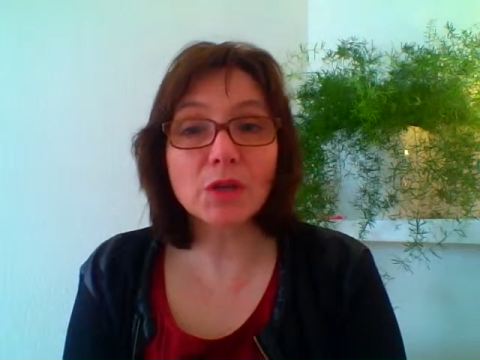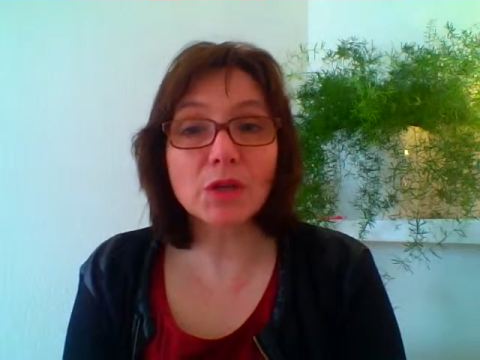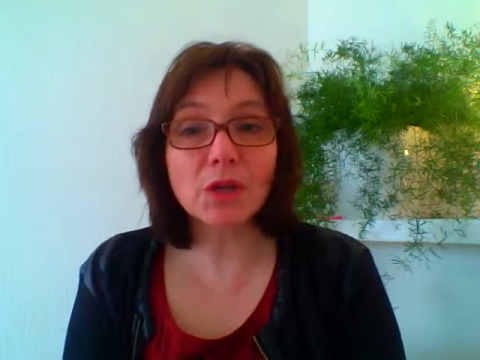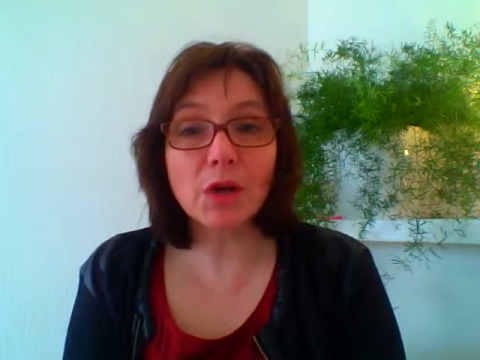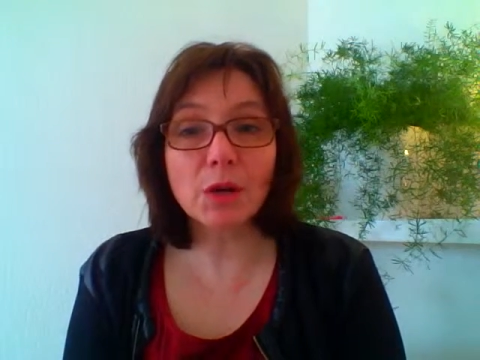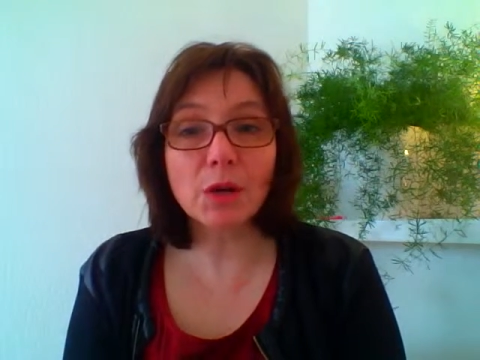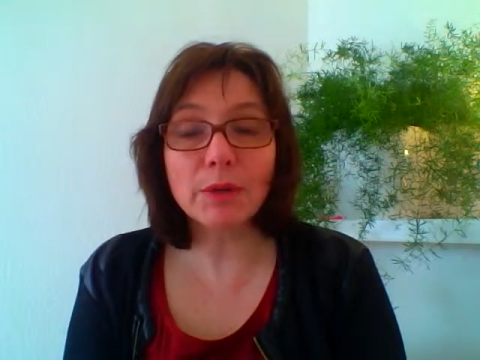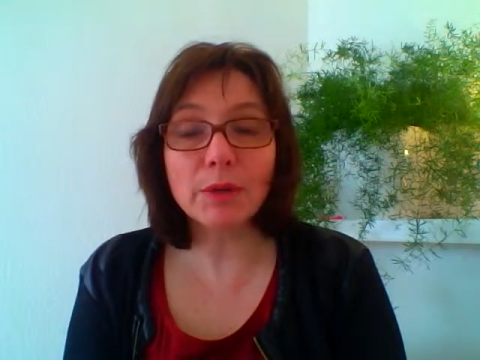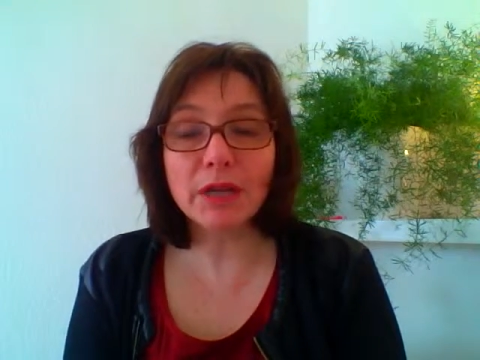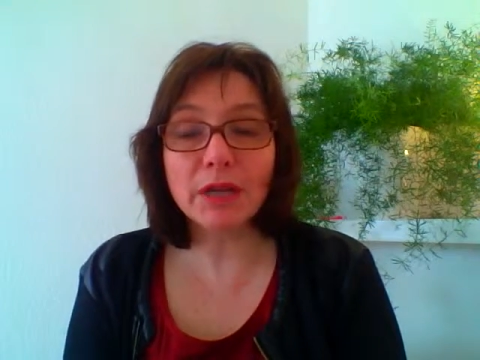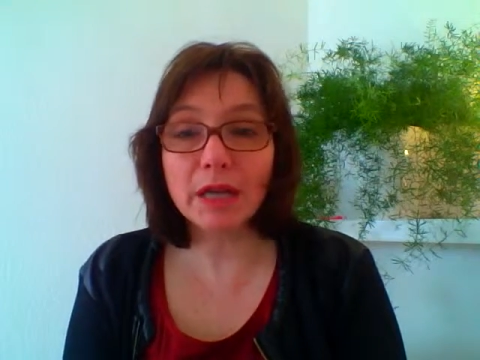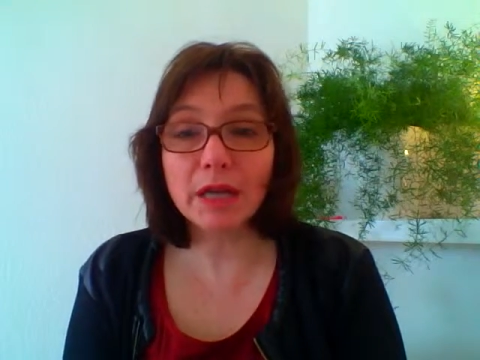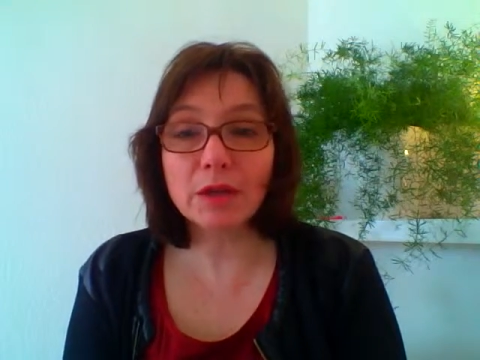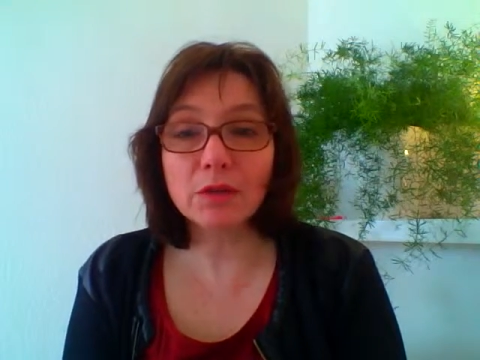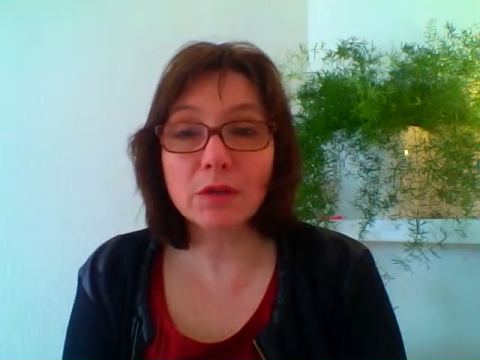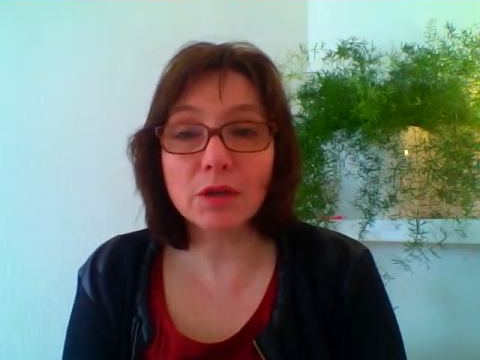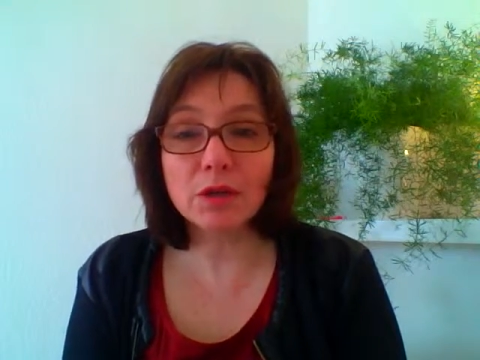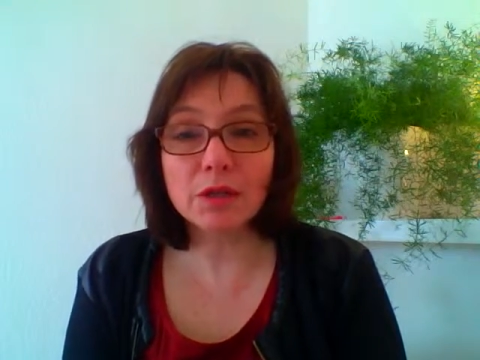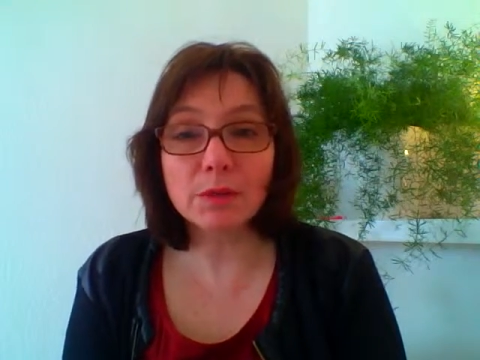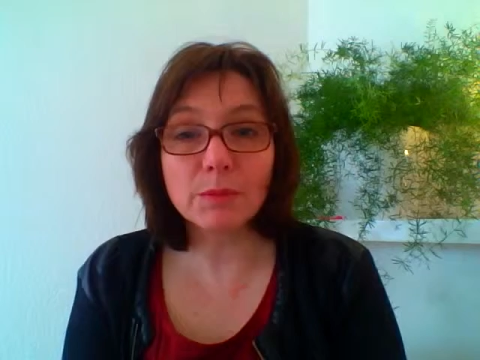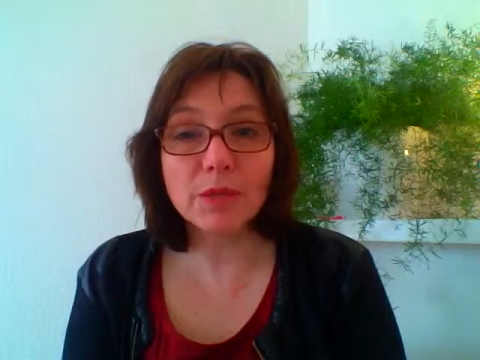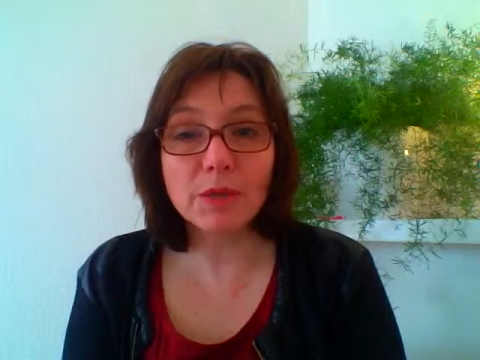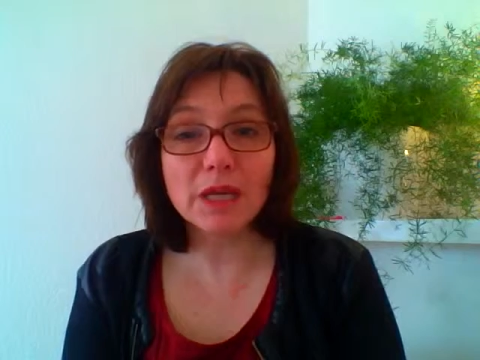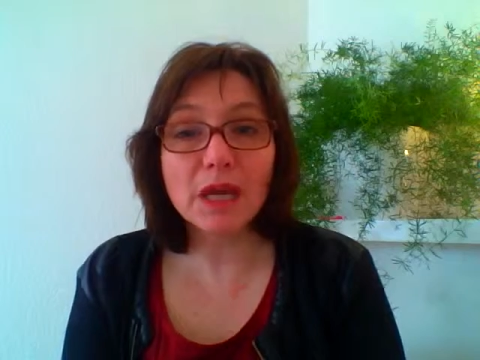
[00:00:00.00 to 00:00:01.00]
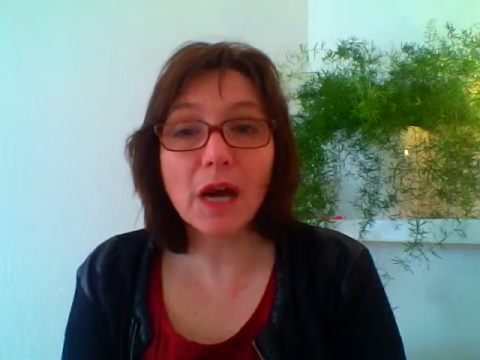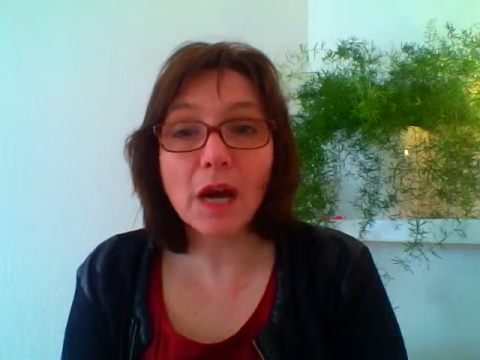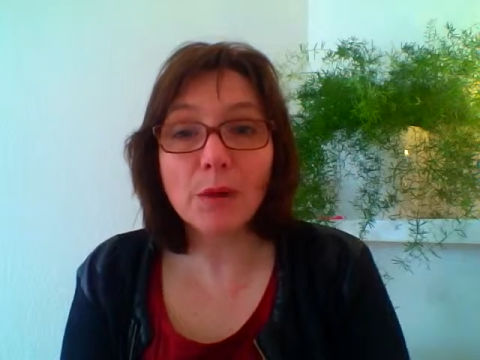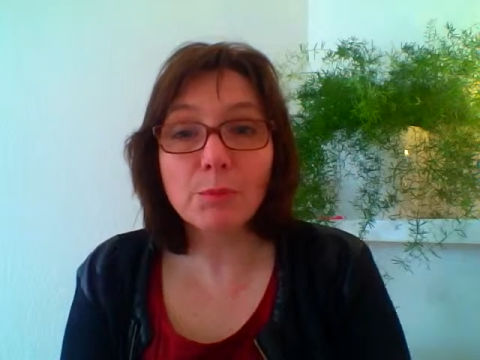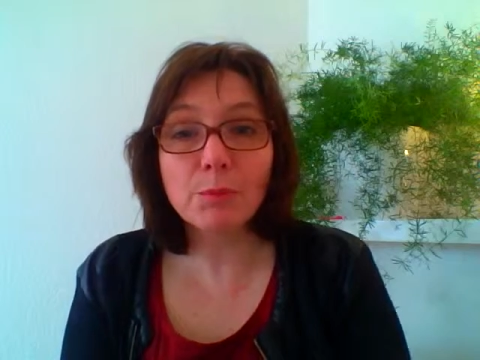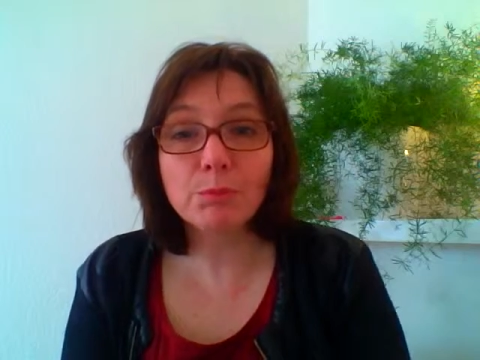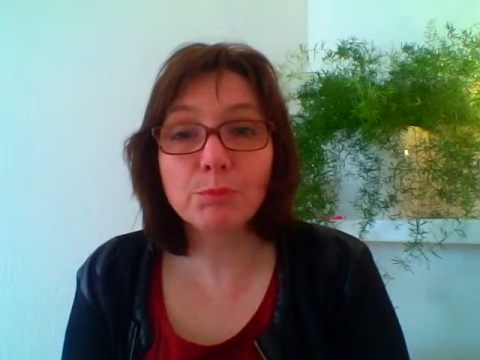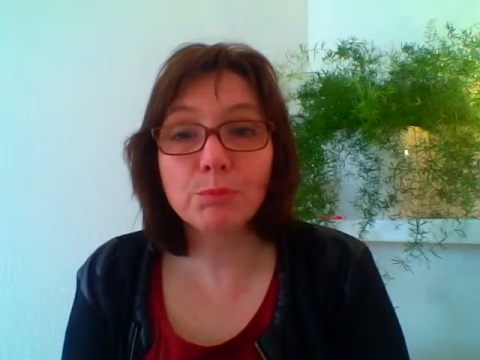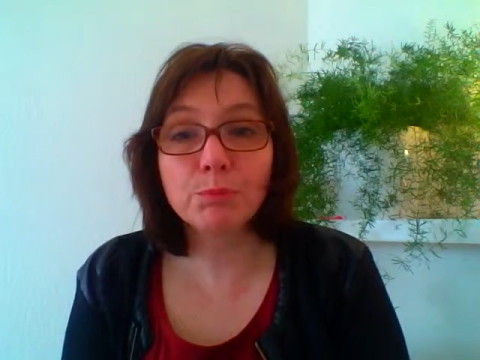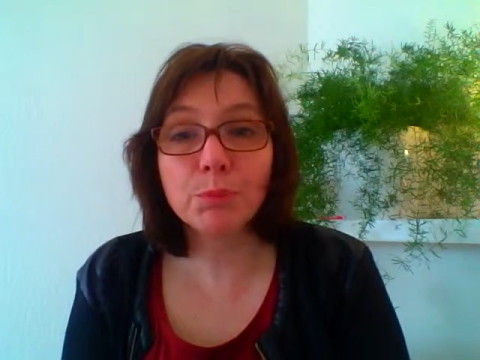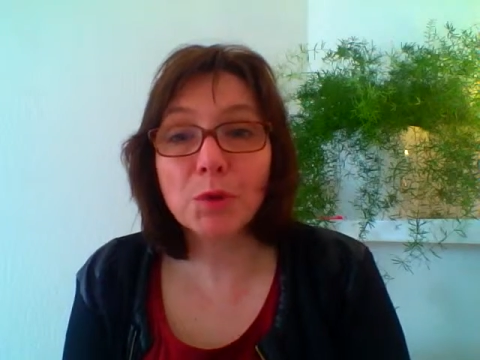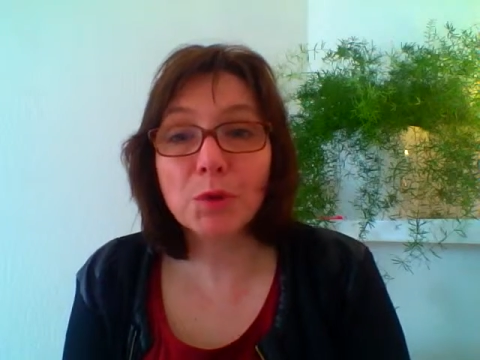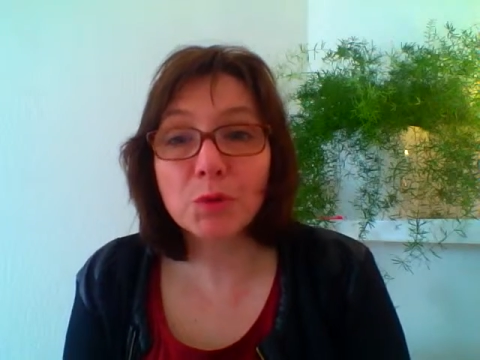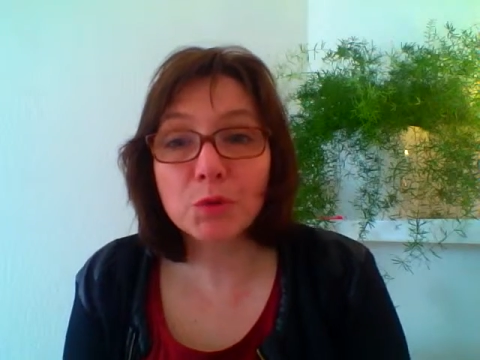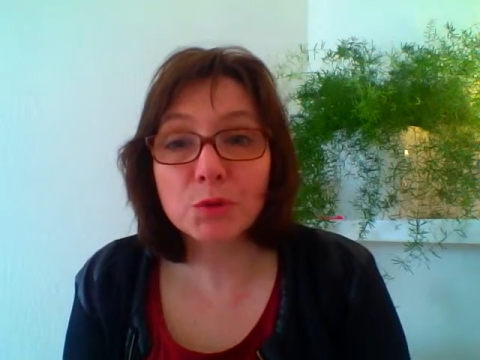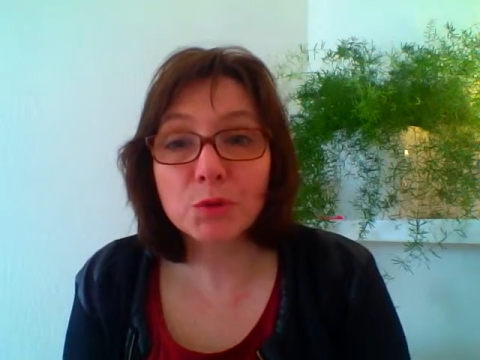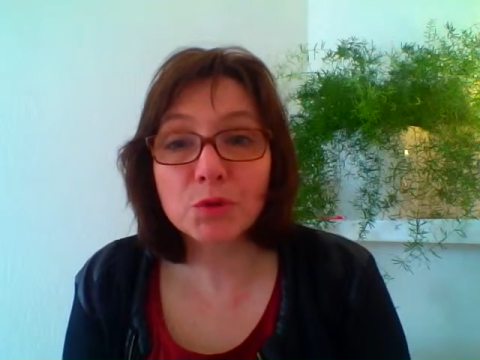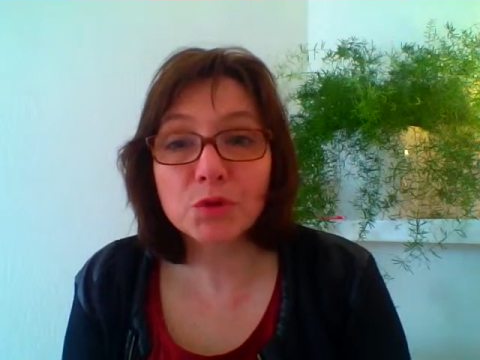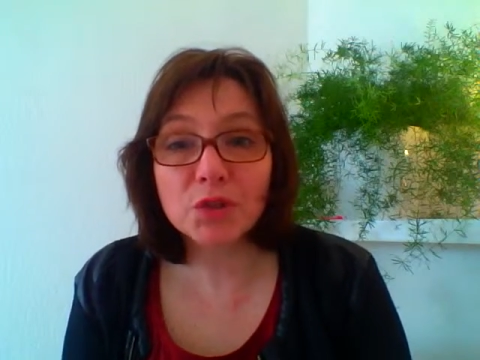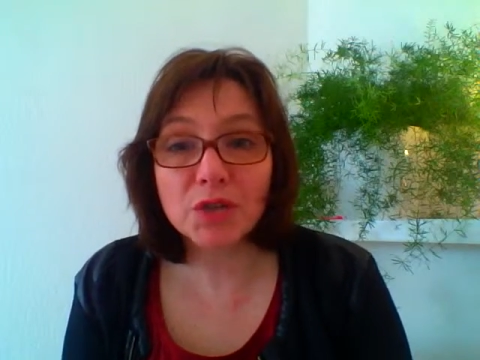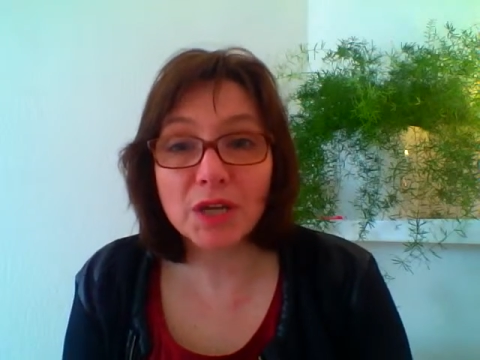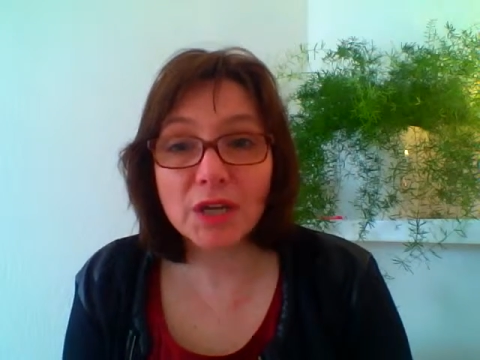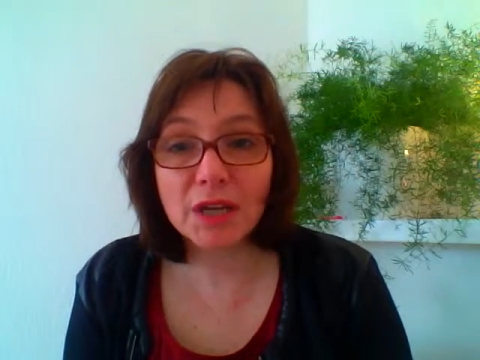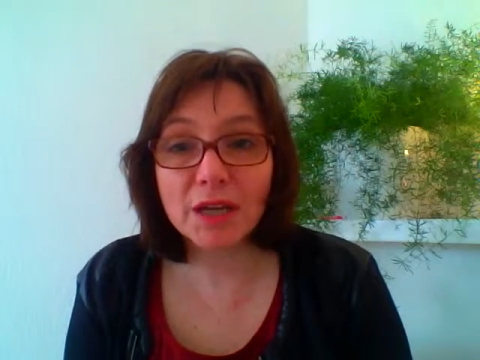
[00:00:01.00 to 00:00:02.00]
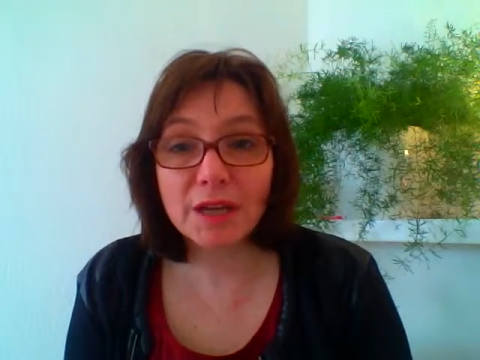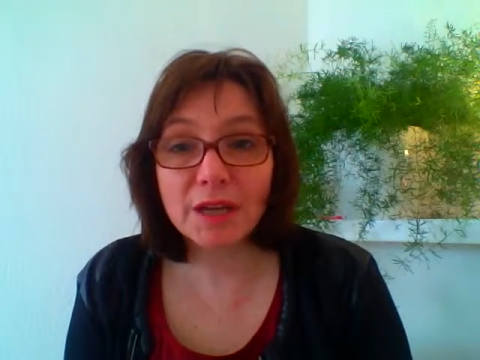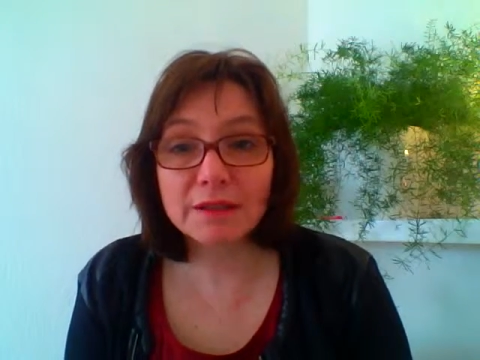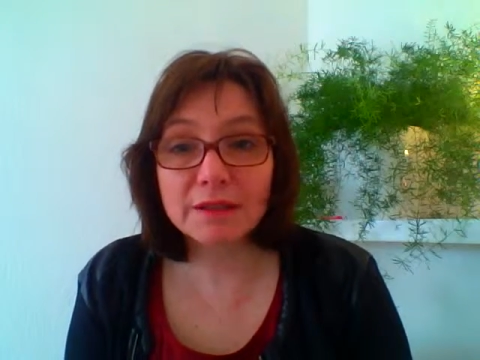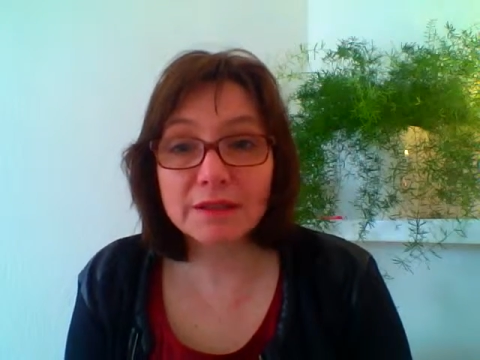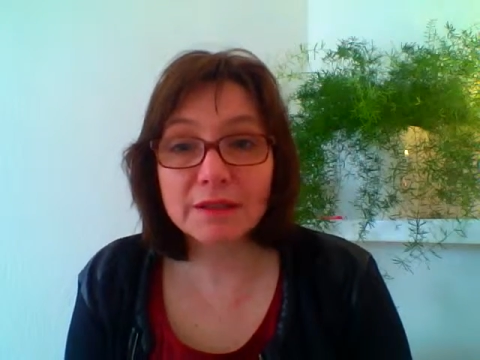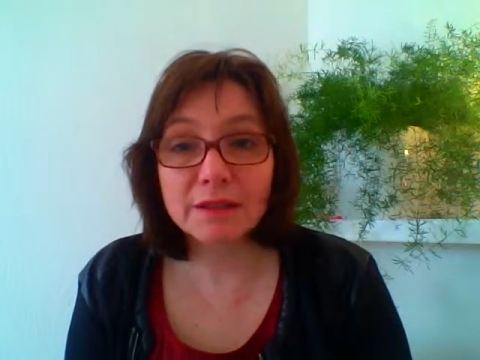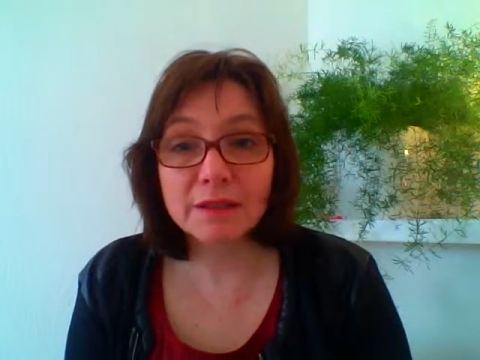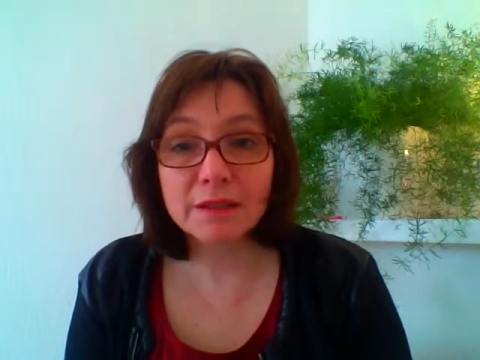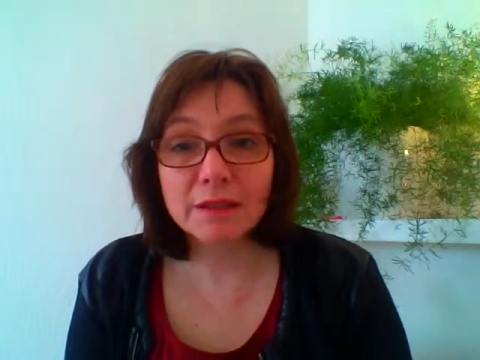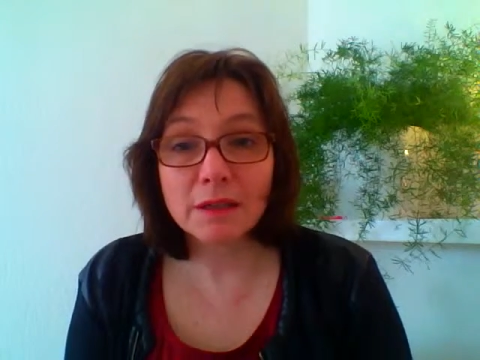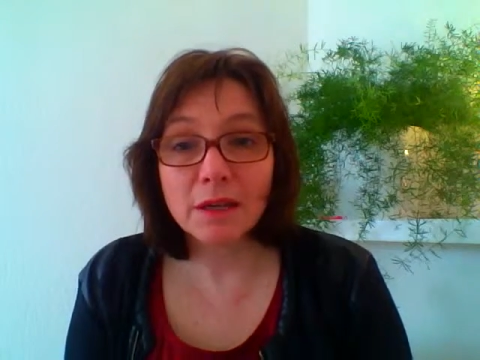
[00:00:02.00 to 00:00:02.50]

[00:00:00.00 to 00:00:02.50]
growing economy are bullshit.